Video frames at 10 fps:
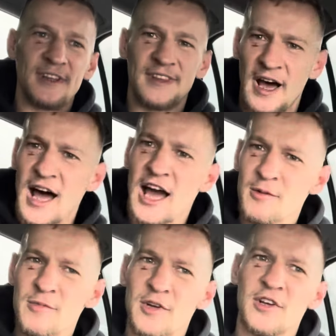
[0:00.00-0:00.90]

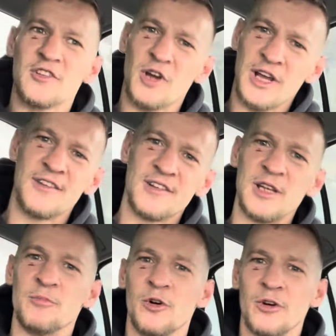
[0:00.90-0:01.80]
time so I can
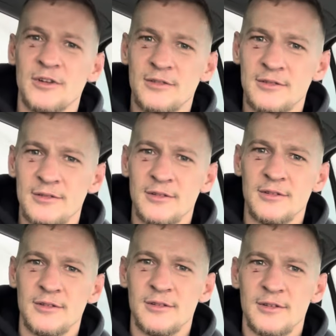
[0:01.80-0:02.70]
sleep more.
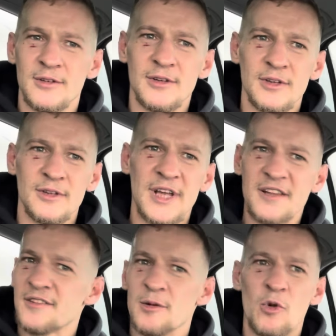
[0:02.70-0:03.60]

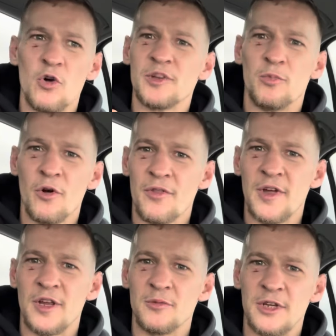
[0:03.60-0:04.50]
That's the most important
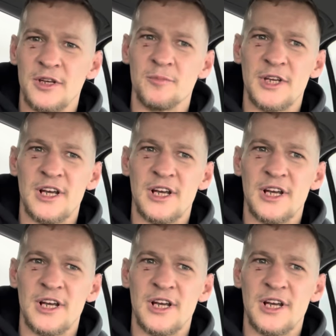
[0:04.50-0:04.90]
thing to me,